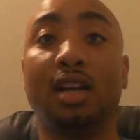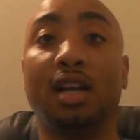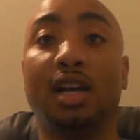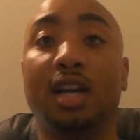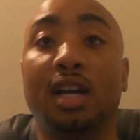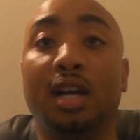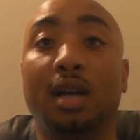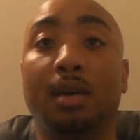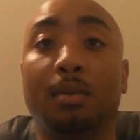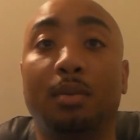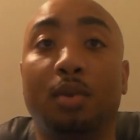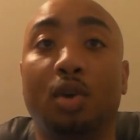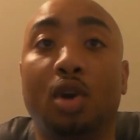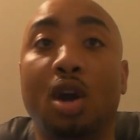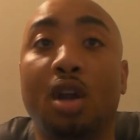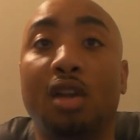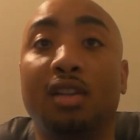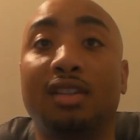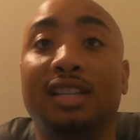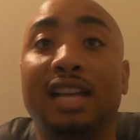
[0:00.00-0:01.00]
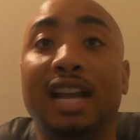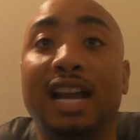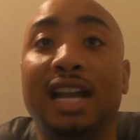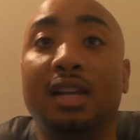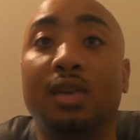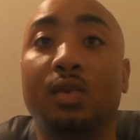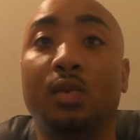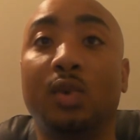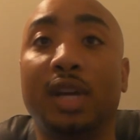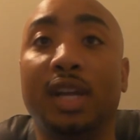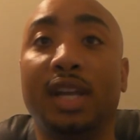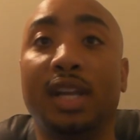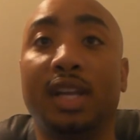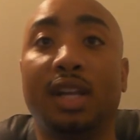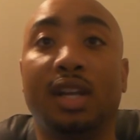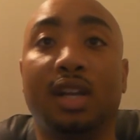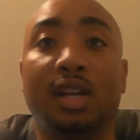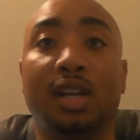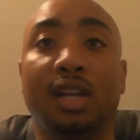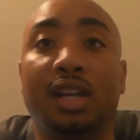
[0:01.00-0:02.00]
Carlos Condoin,
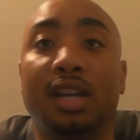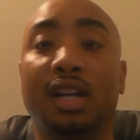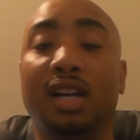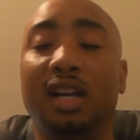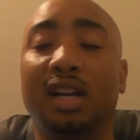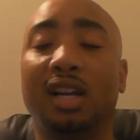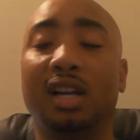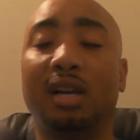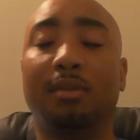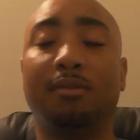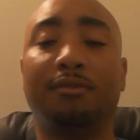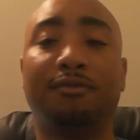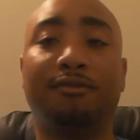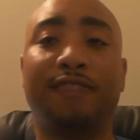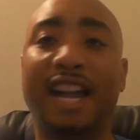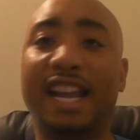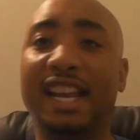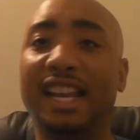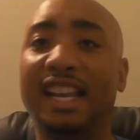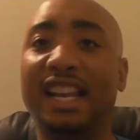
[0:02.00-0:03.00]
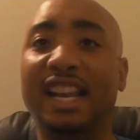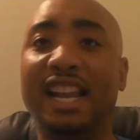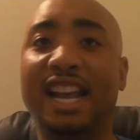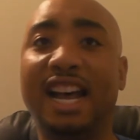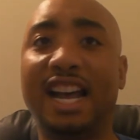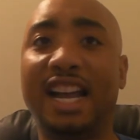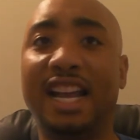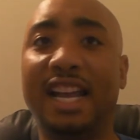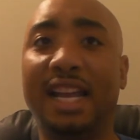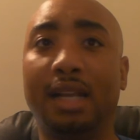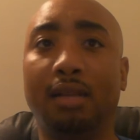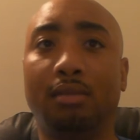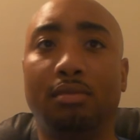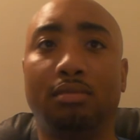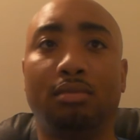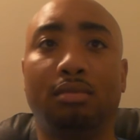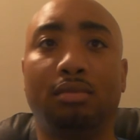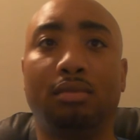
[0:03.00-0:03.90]
fight of the night,